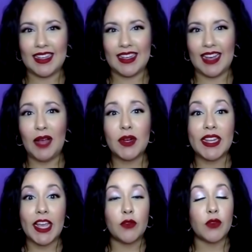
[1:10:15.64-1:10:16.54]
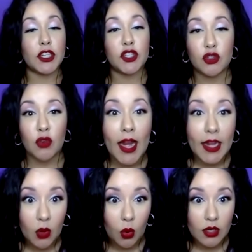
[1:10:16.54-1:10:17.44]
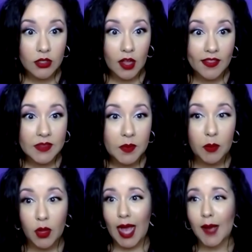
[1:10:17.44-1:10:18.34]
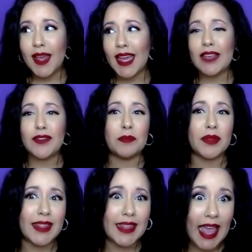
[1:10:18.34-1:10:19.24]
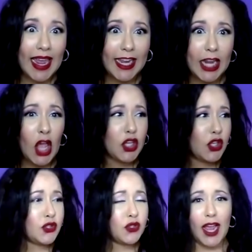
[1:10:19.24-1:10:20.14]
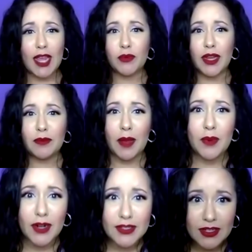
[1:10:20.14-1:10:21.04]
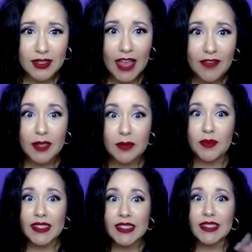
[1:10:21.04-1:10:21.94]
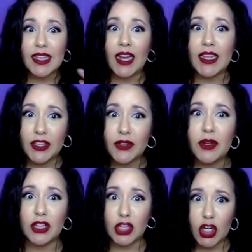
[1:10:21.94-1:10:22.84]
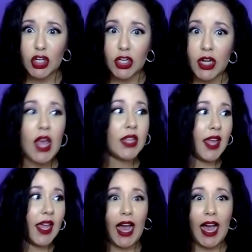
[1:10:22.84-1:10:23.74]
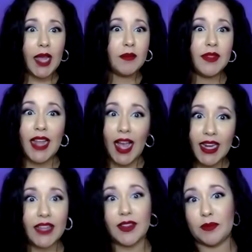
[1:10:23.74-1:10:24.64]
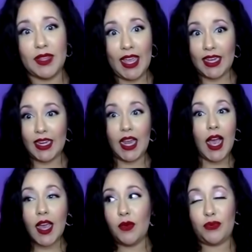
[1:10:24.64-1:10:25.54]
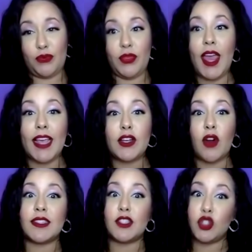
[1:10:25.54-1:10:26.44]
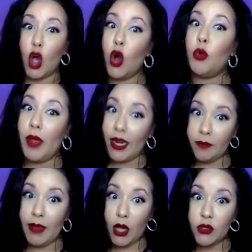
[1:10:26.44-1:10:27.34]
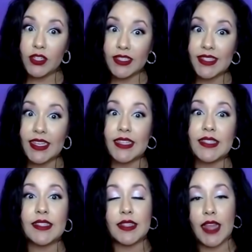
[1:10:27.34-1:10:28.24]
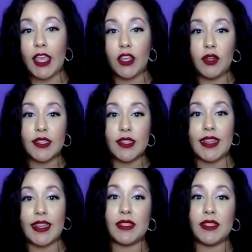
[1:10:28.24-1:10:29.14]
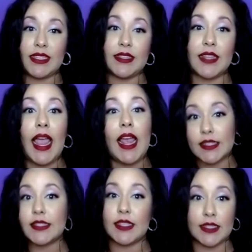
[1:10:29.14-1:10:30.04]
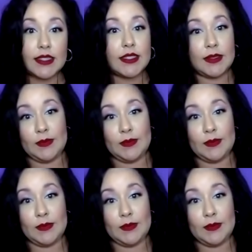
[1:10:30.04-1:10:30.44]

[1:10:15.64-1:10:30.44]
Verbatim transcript: I would get restraining orders on these people. I'm not even playing. You try and bring my personal life into business, honey, you're going to learn. Like, I'm not even playing. They cross so many boundaries, sis. Like, you need to put them a cease and desist.